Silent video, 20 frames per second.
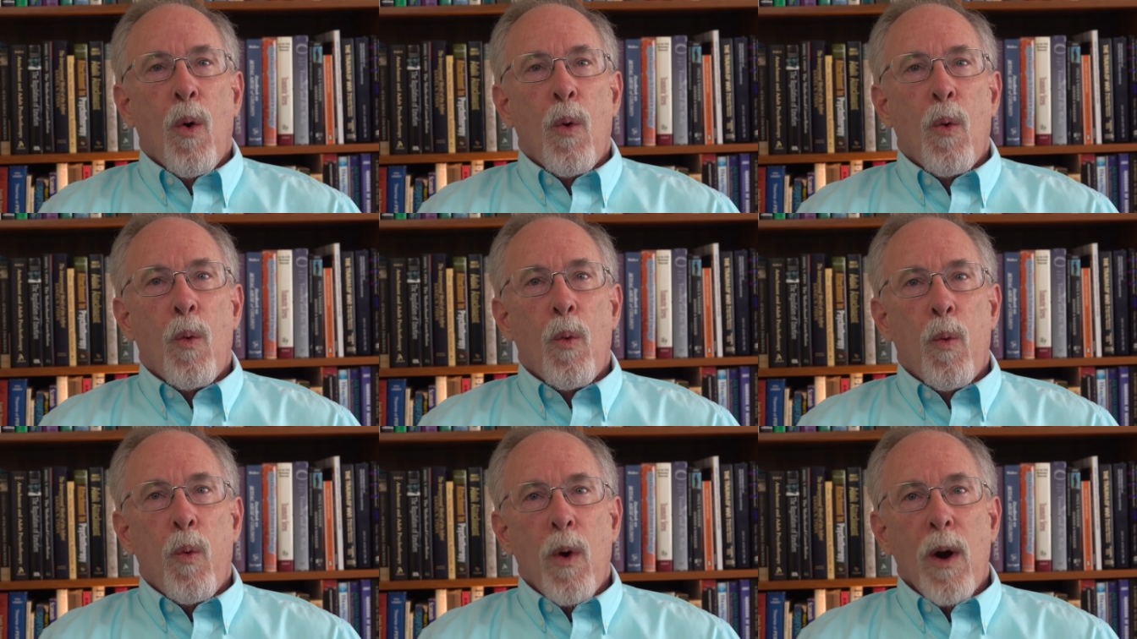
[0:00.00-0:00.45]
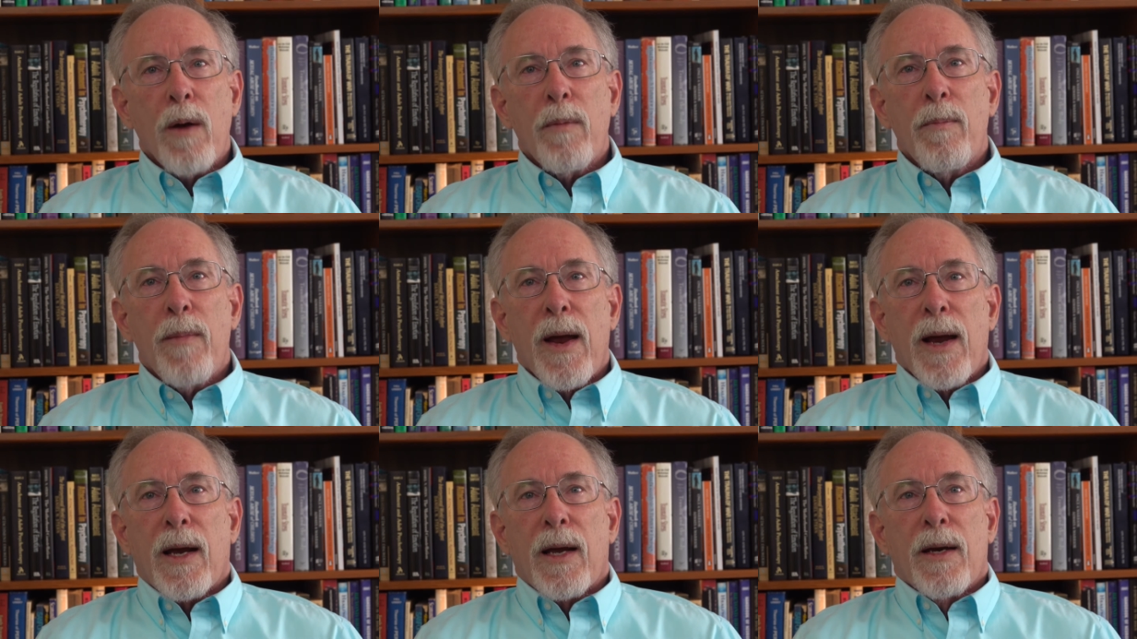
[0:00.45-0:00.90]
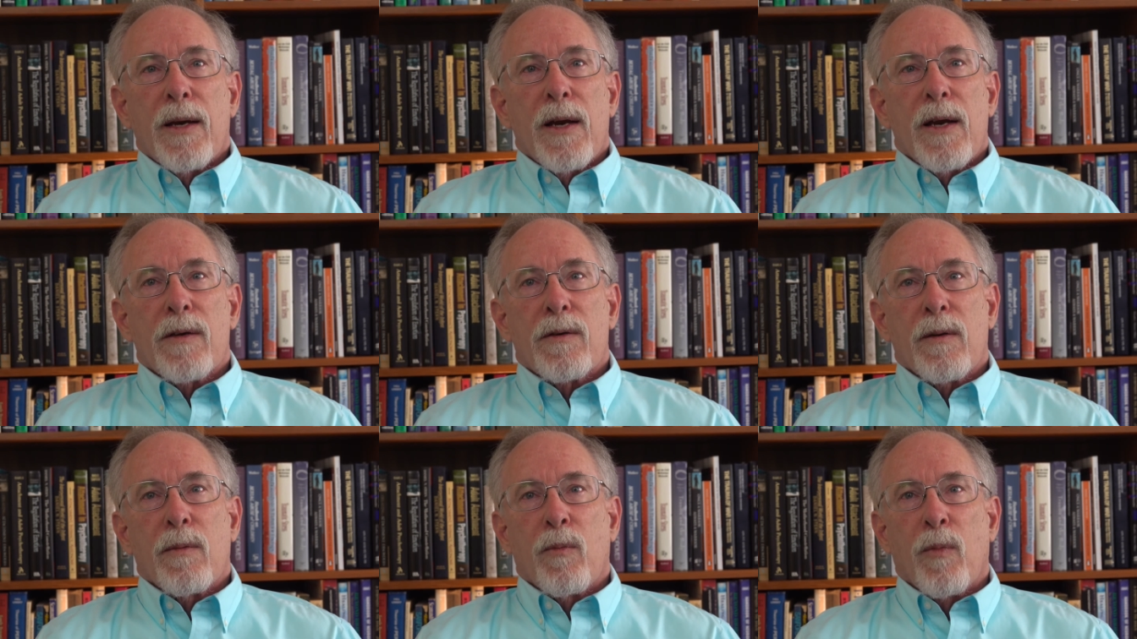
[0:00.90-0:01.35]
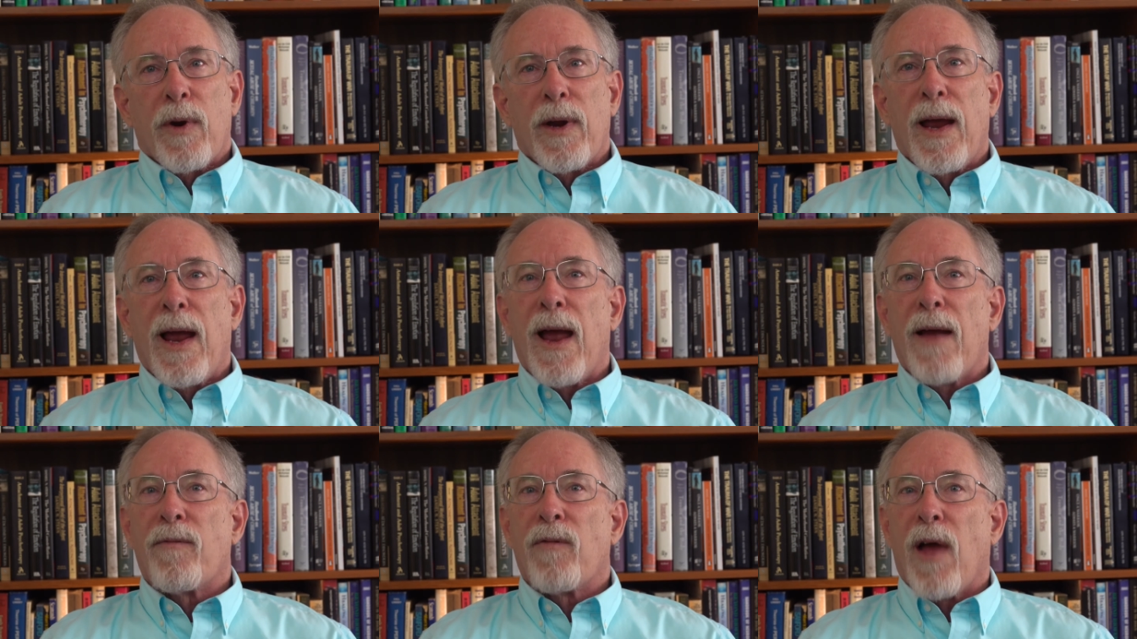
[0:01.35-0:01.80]
One mechanism we
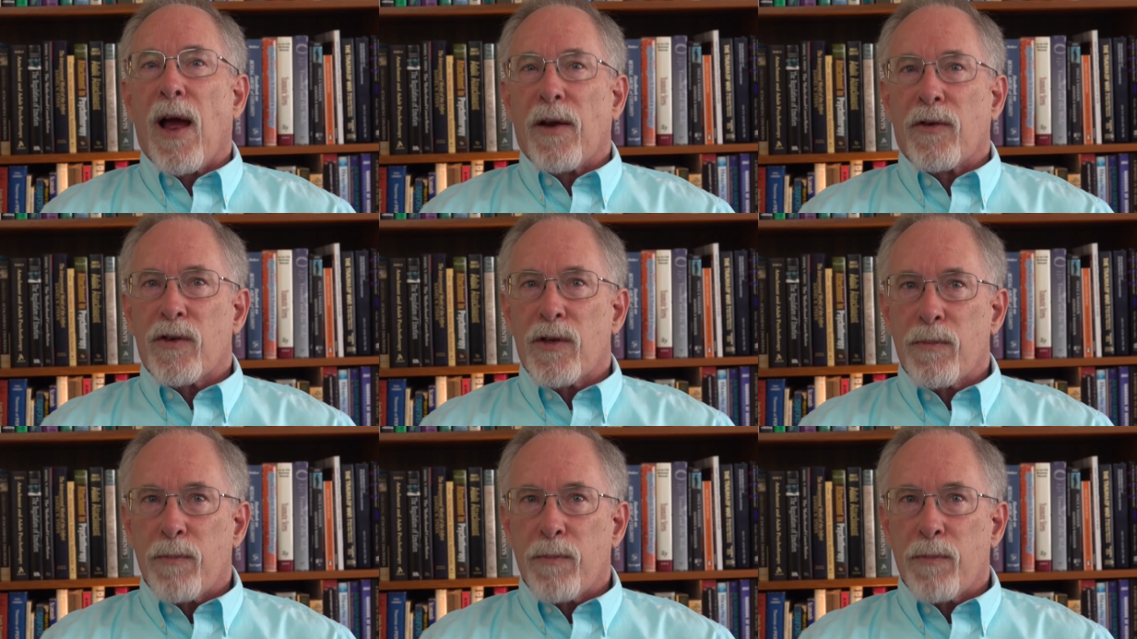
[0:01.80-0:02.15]
have not